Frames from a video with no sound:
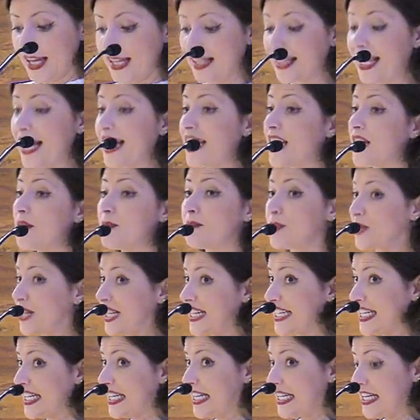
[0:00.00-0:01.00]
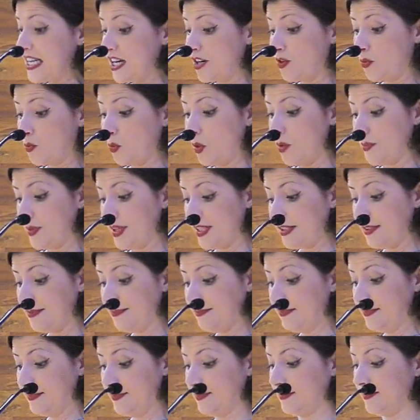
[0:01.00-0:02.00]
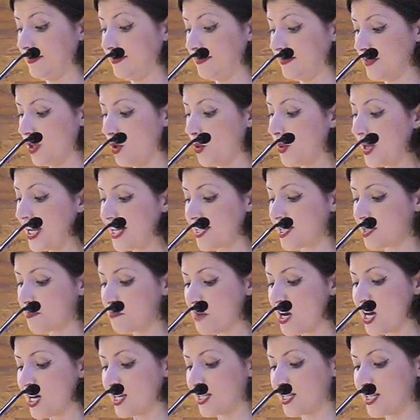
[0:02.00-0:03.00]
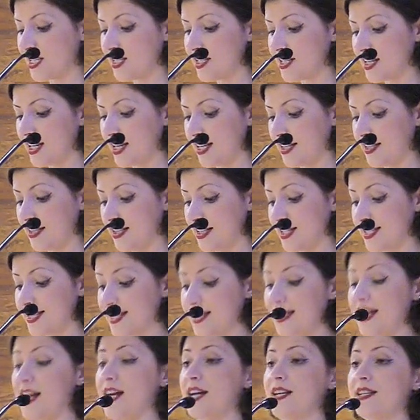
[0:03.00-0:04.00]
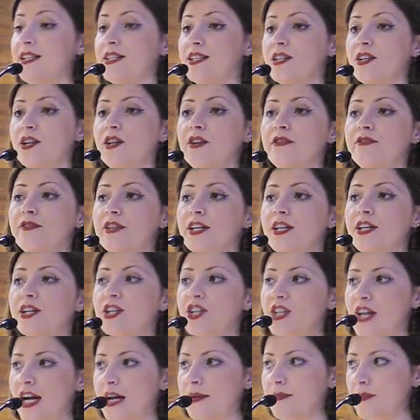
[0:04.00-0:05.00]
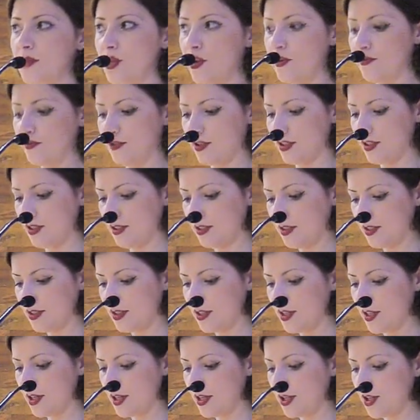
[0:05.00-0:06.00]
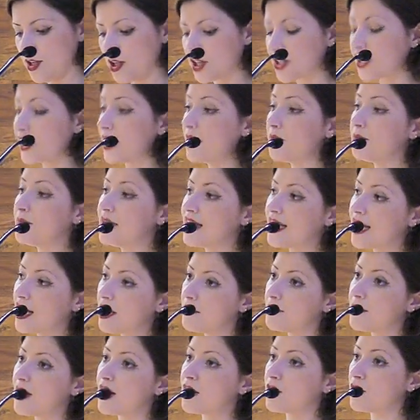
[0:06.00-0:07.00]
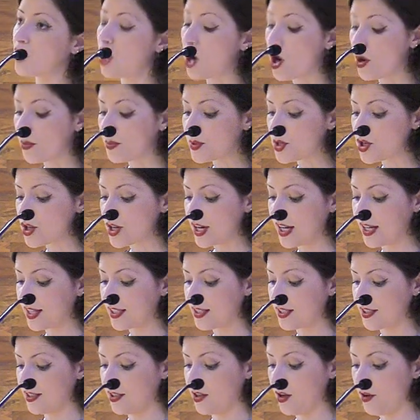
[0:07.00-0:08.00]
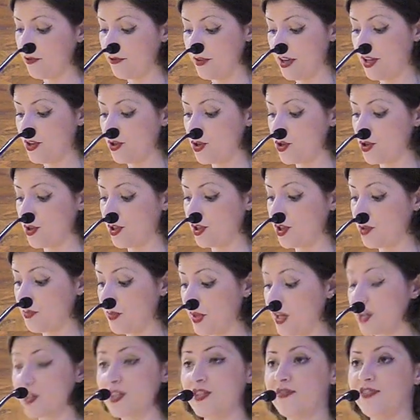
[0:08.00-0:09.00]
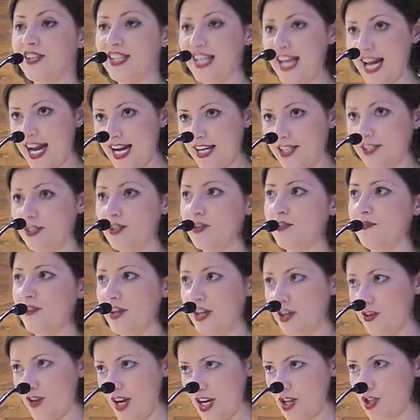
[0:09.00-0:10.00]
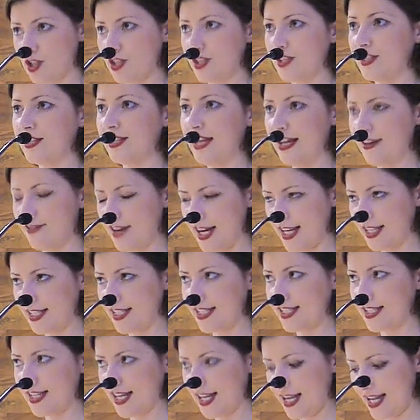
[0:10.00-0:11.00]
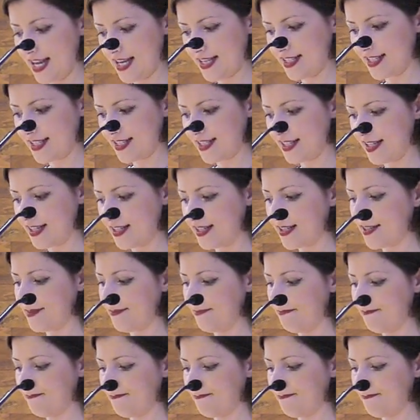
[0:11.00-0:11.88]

Like a pretty young woman who gets murdered at the start of a crime novel, Ukraine became an object of interest because of an act of aggression directed against it.